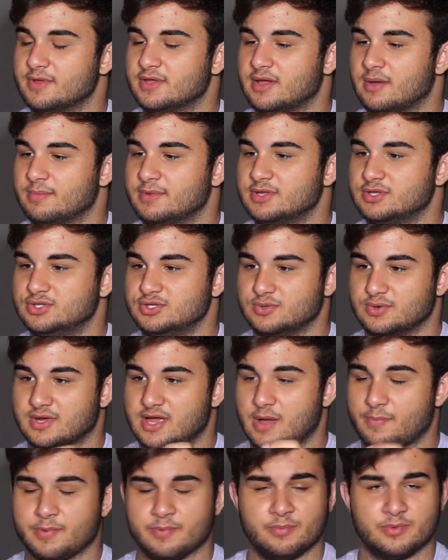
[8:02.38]
gonna do a
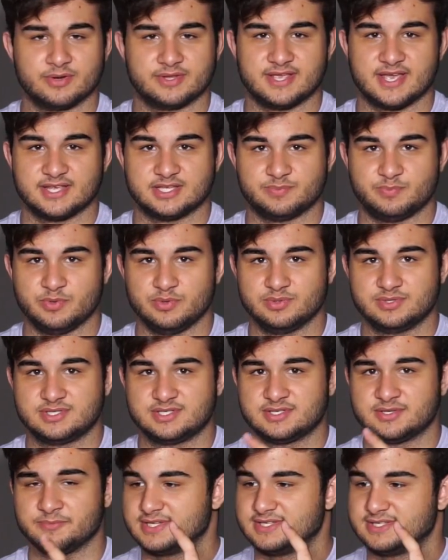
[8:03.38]
couple more test
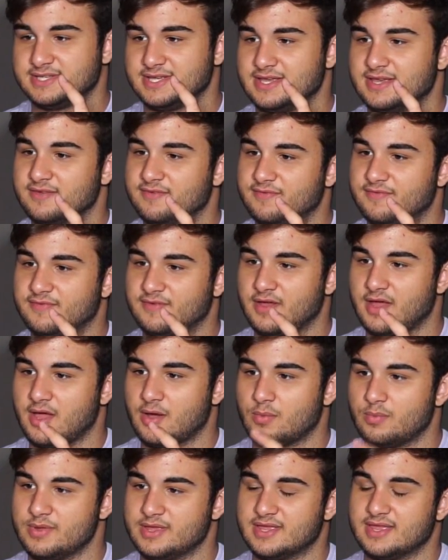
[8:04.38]
boots to see if
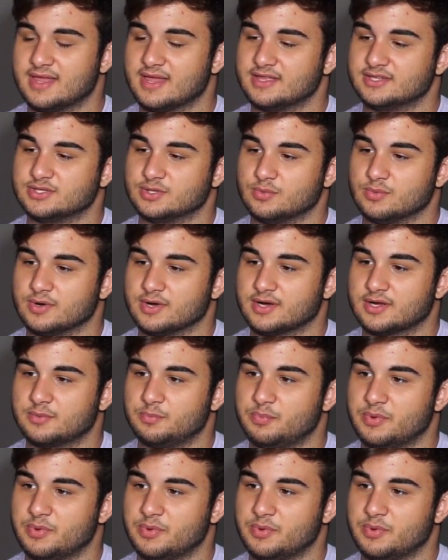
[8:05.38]
we can get it to work.